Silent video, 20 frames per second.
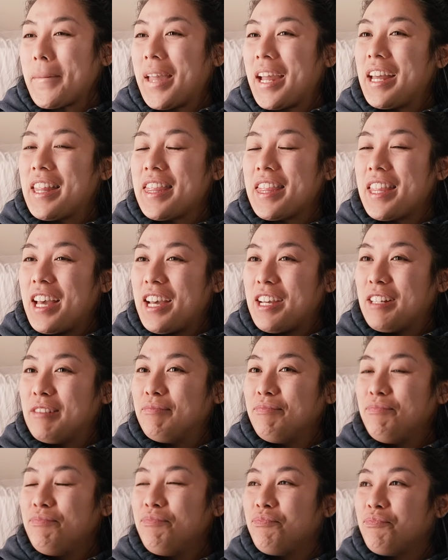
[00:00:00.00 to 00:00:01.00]
and
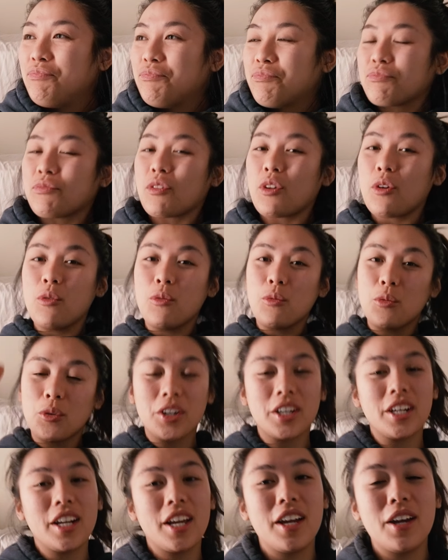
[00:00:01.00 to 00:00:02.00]
then we're
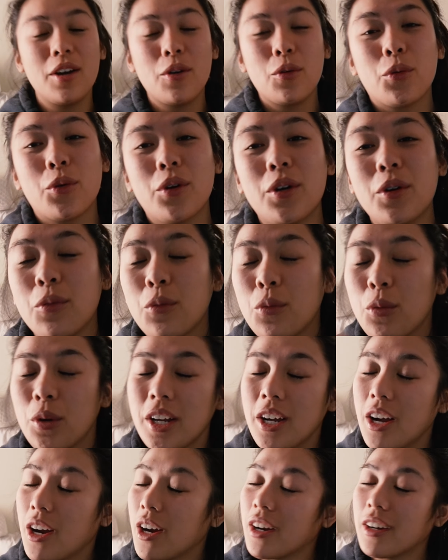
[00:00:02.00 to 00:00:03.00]
gonna we're we
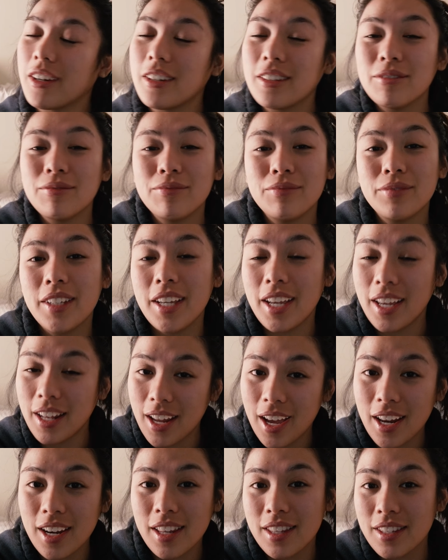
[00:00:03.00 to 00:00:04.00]
are getting
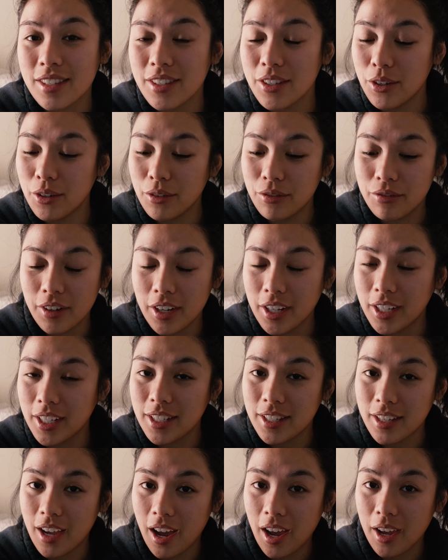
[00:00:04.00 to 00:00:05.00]
out of this little funky
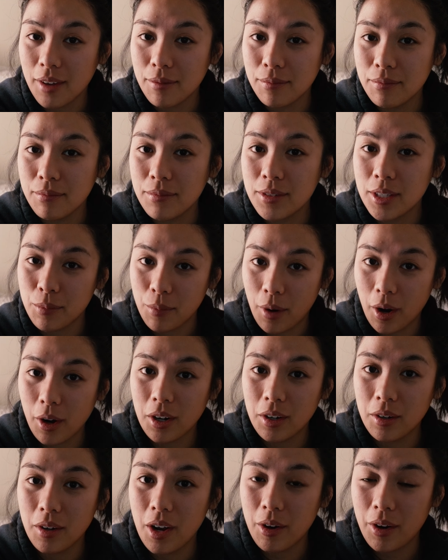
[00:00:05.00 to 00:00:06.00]
time
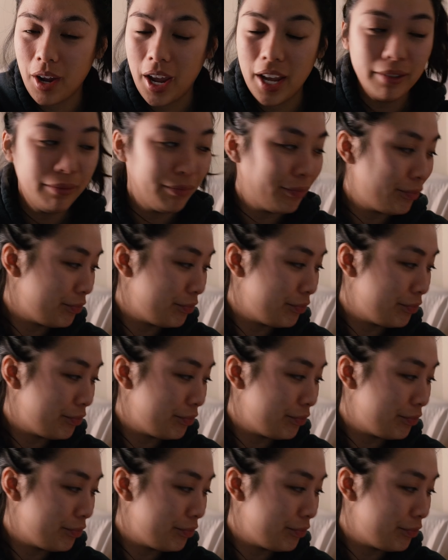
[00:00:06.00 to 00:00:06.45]
tomorrow, okay?